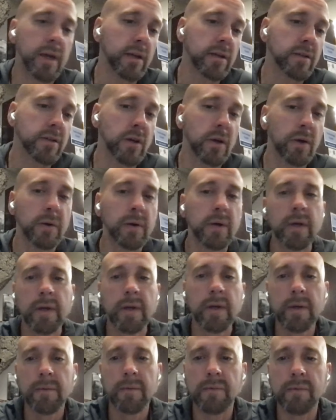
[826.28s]
thing. So
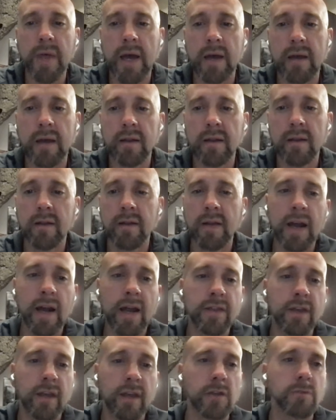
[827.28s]
that
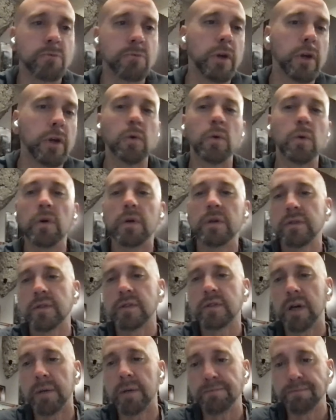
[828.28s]
I think is pretty cool.
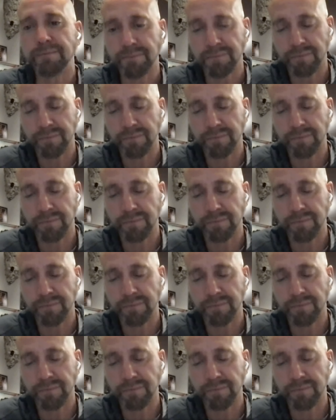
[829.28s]
So